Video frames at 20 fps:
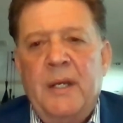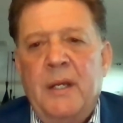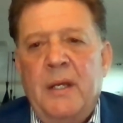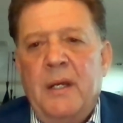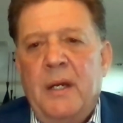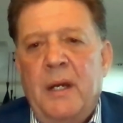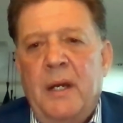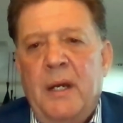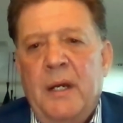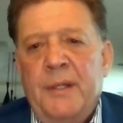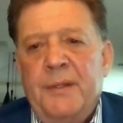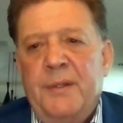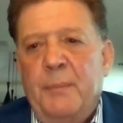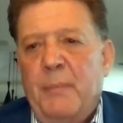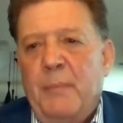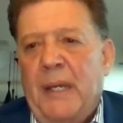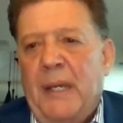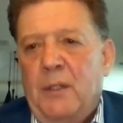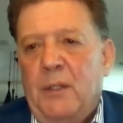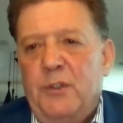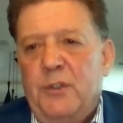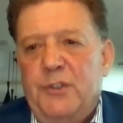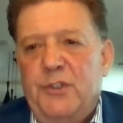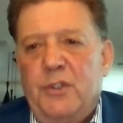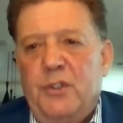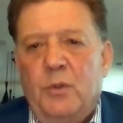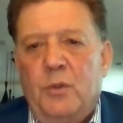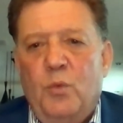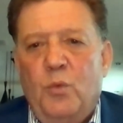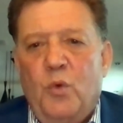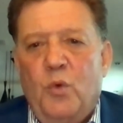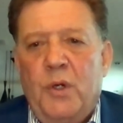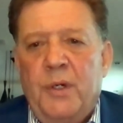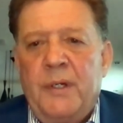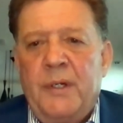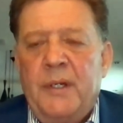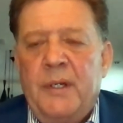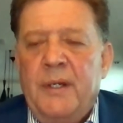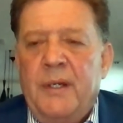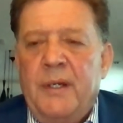uh, the metallurgical work,
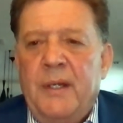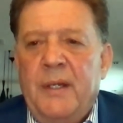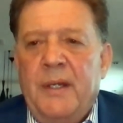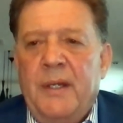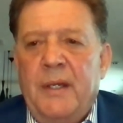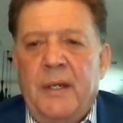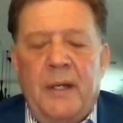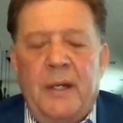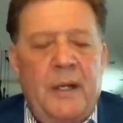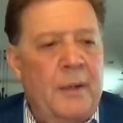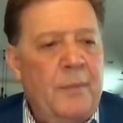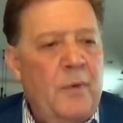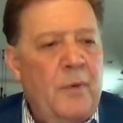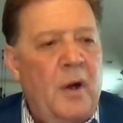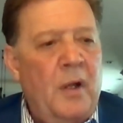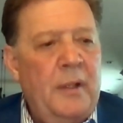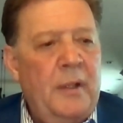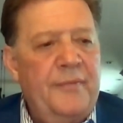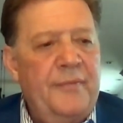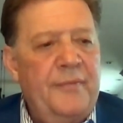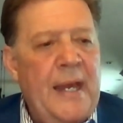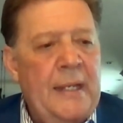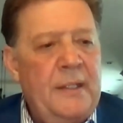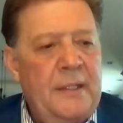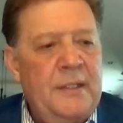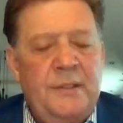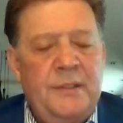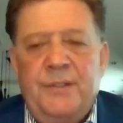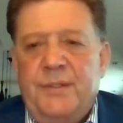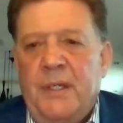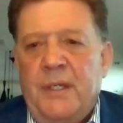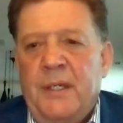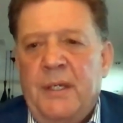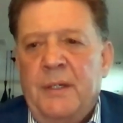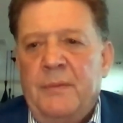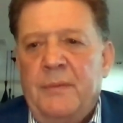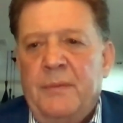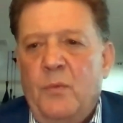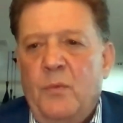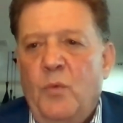uh, all of that is
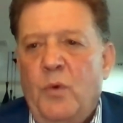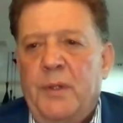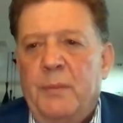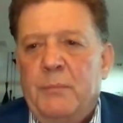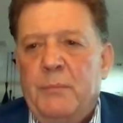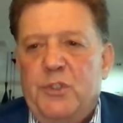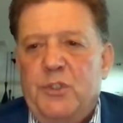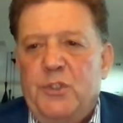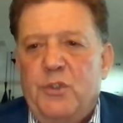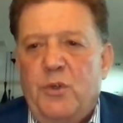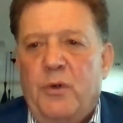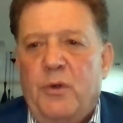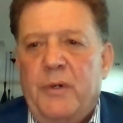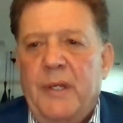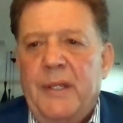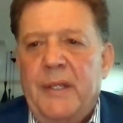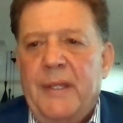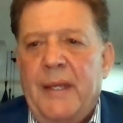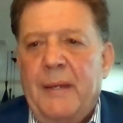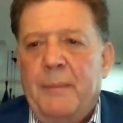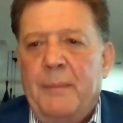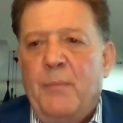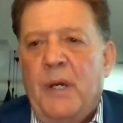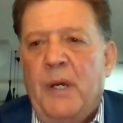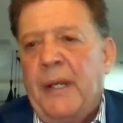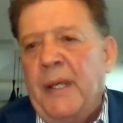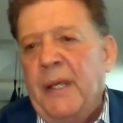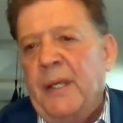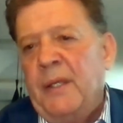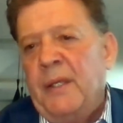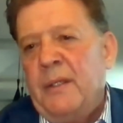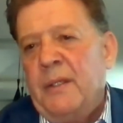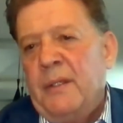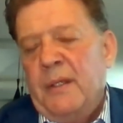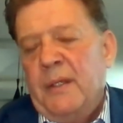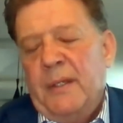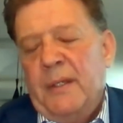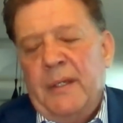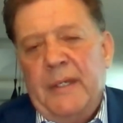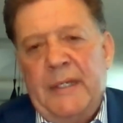uh, where the majority of that money
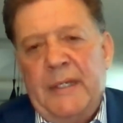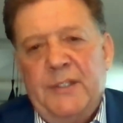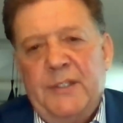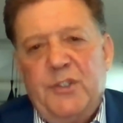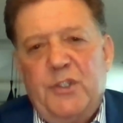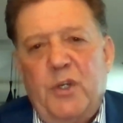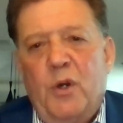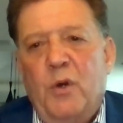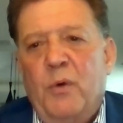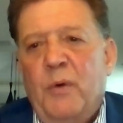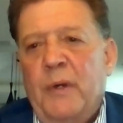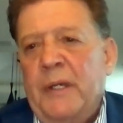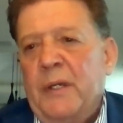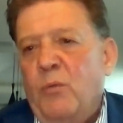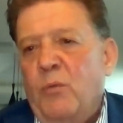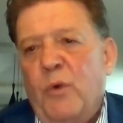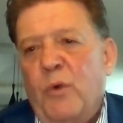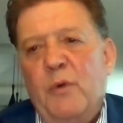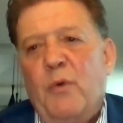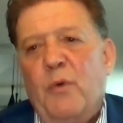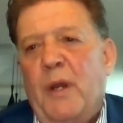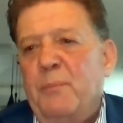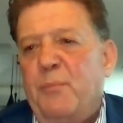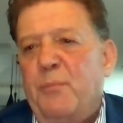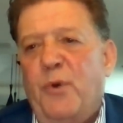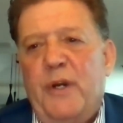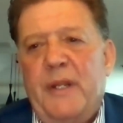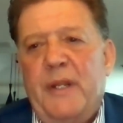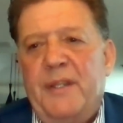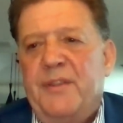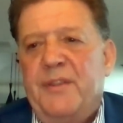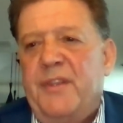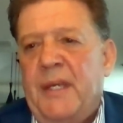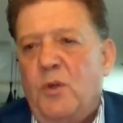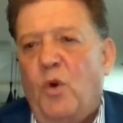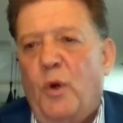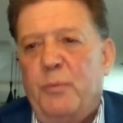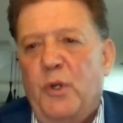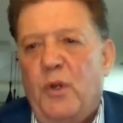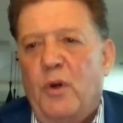is going. We run pretty thin
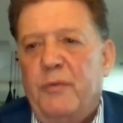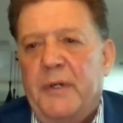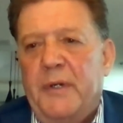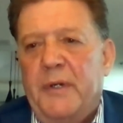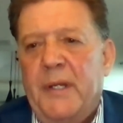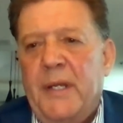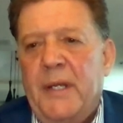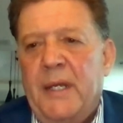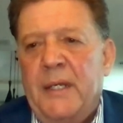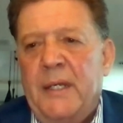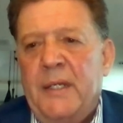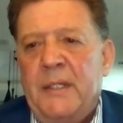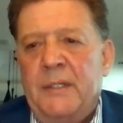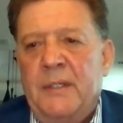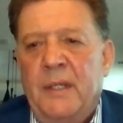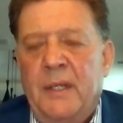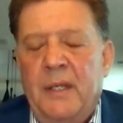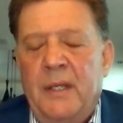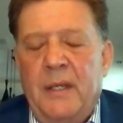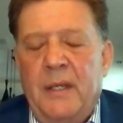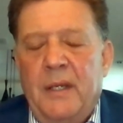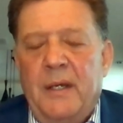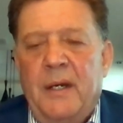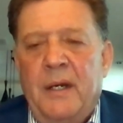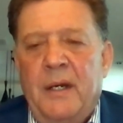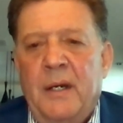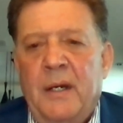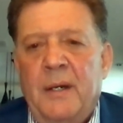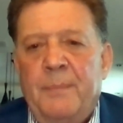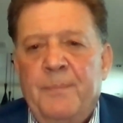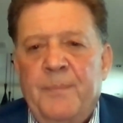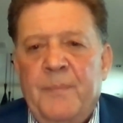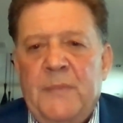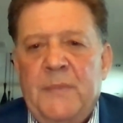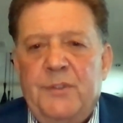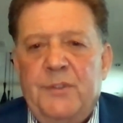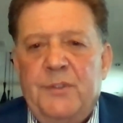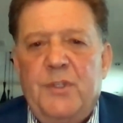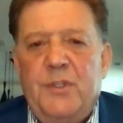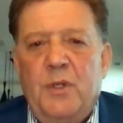corporate overhead. Um,
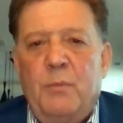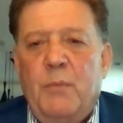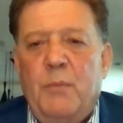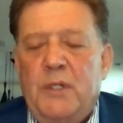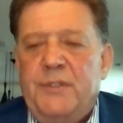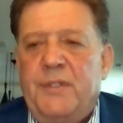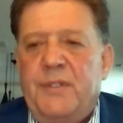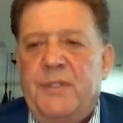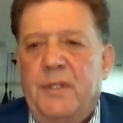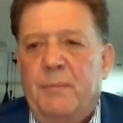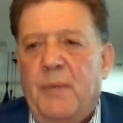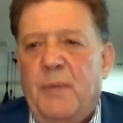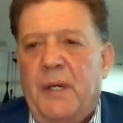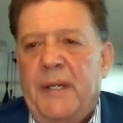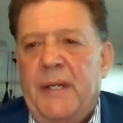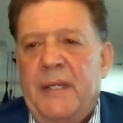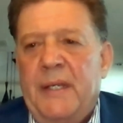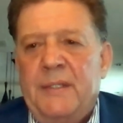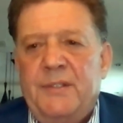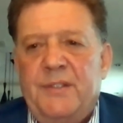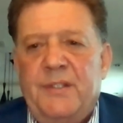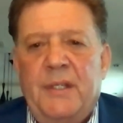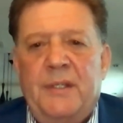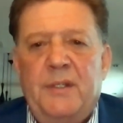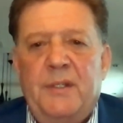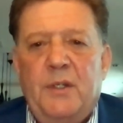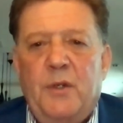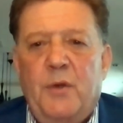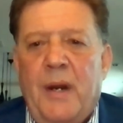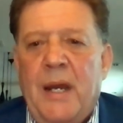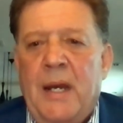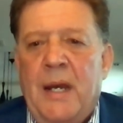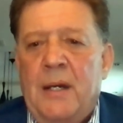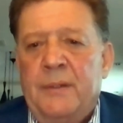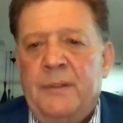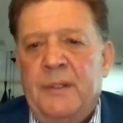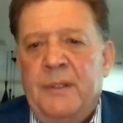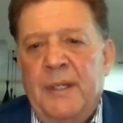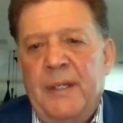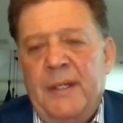so most of the money is in the ground
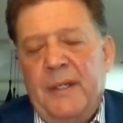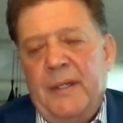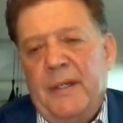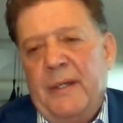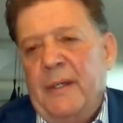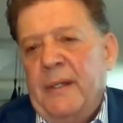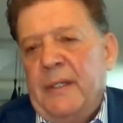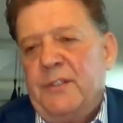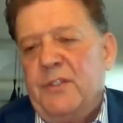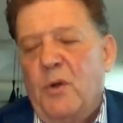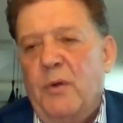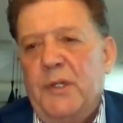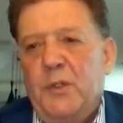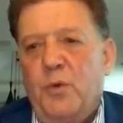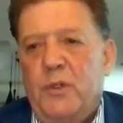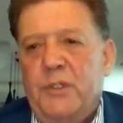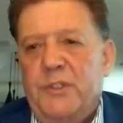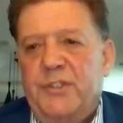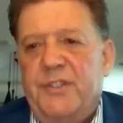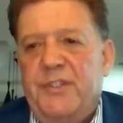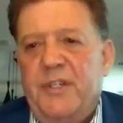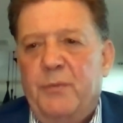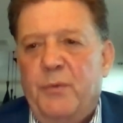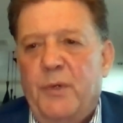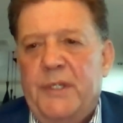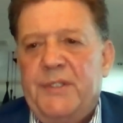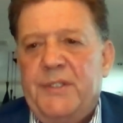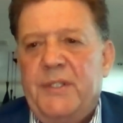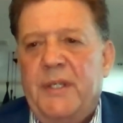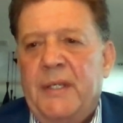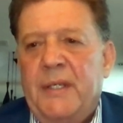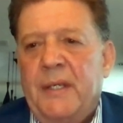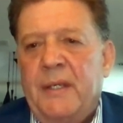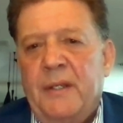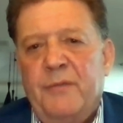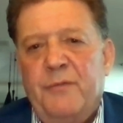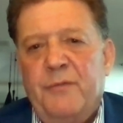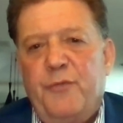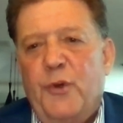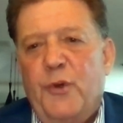and it's going towards
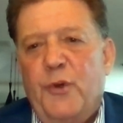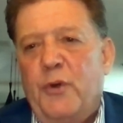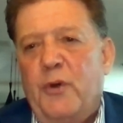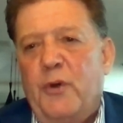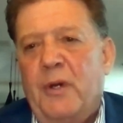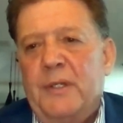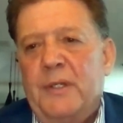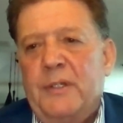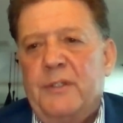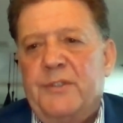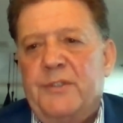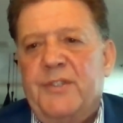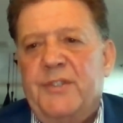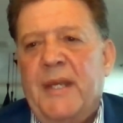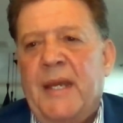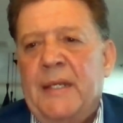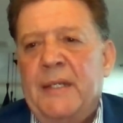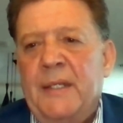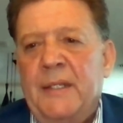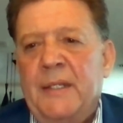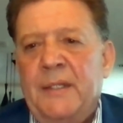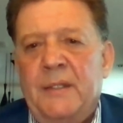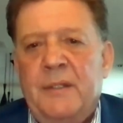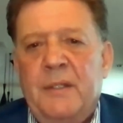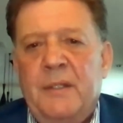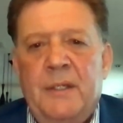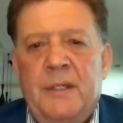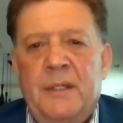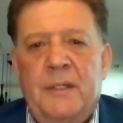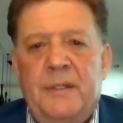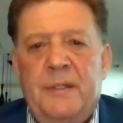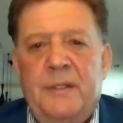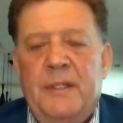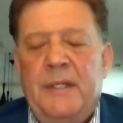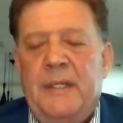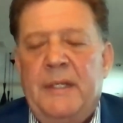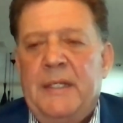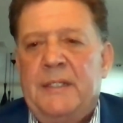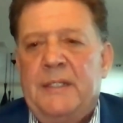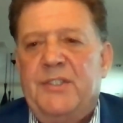de-risking and further understanding the, the
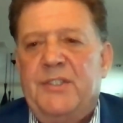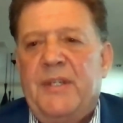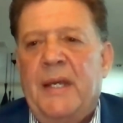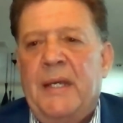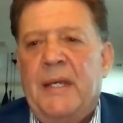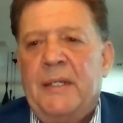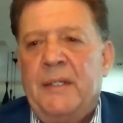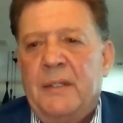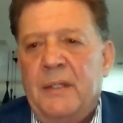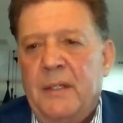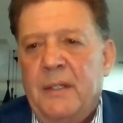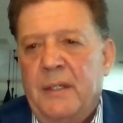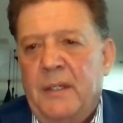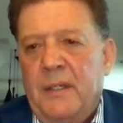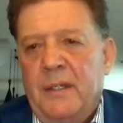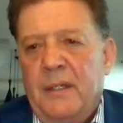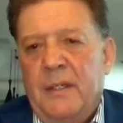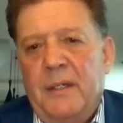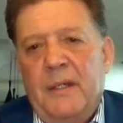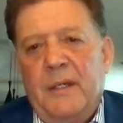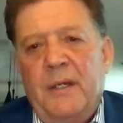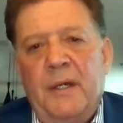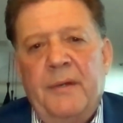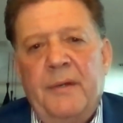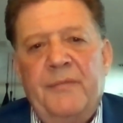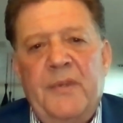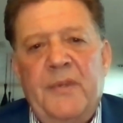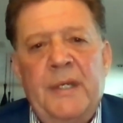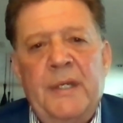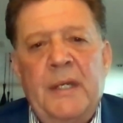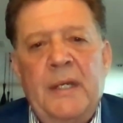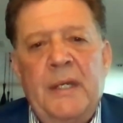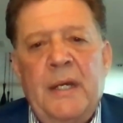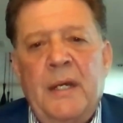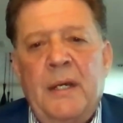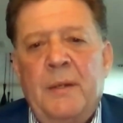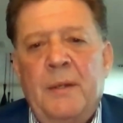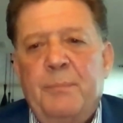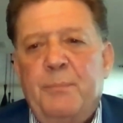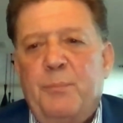extent of the uh,
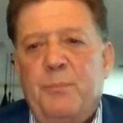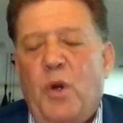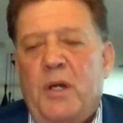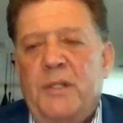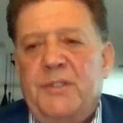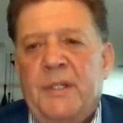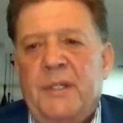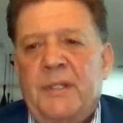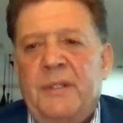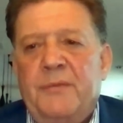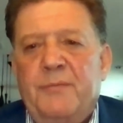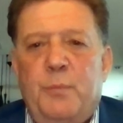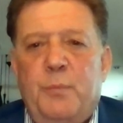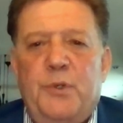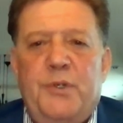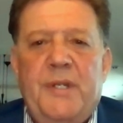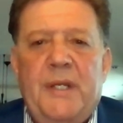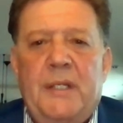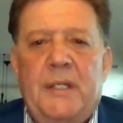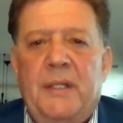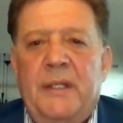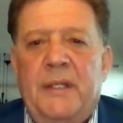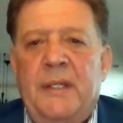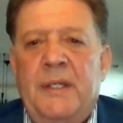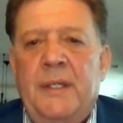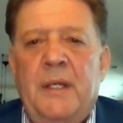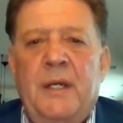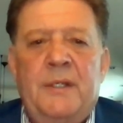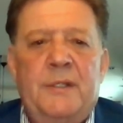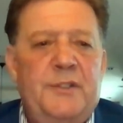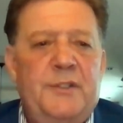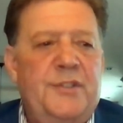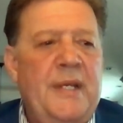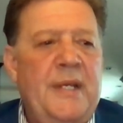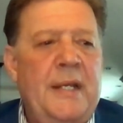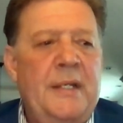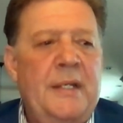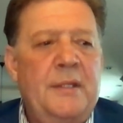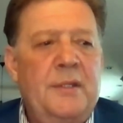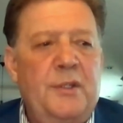project, particularly
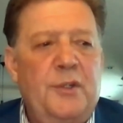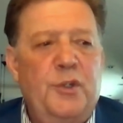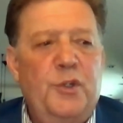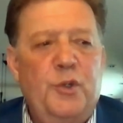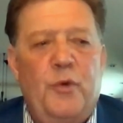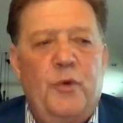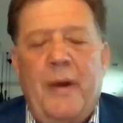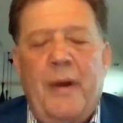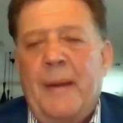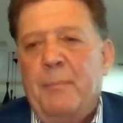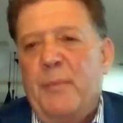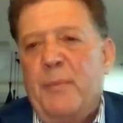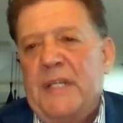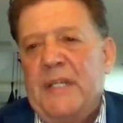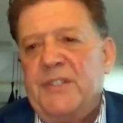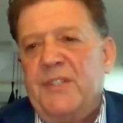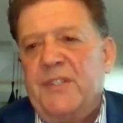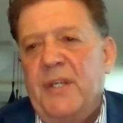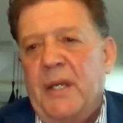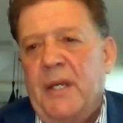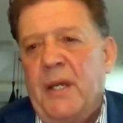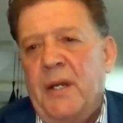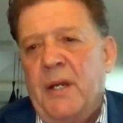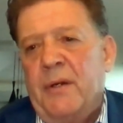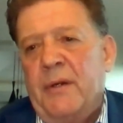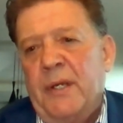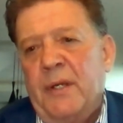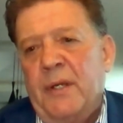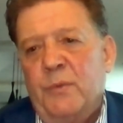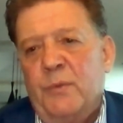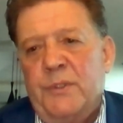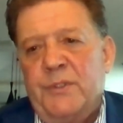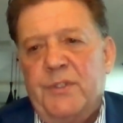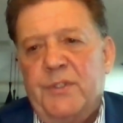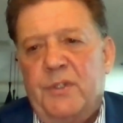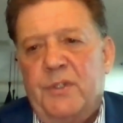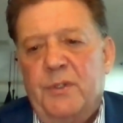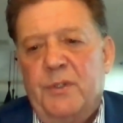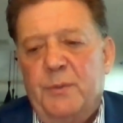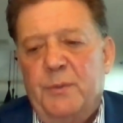understanding the new Grand Bestia area, which
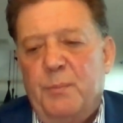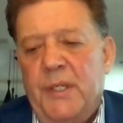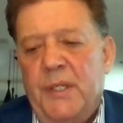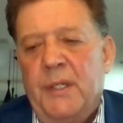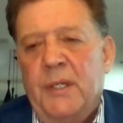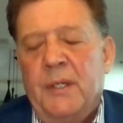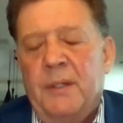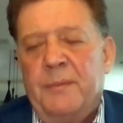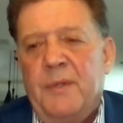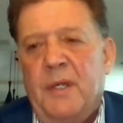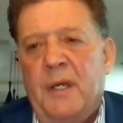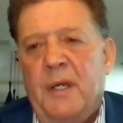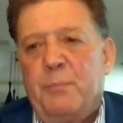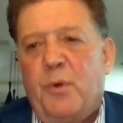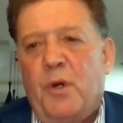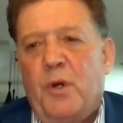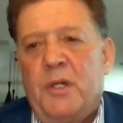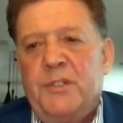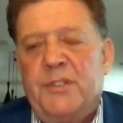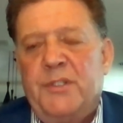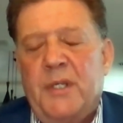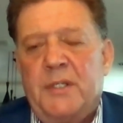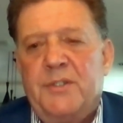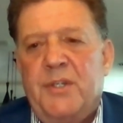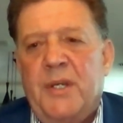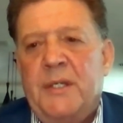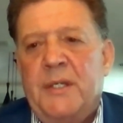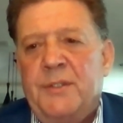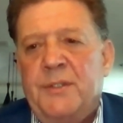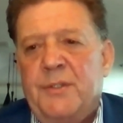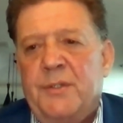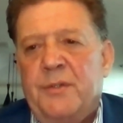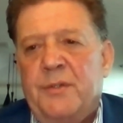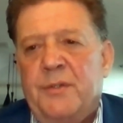could be a, a project changer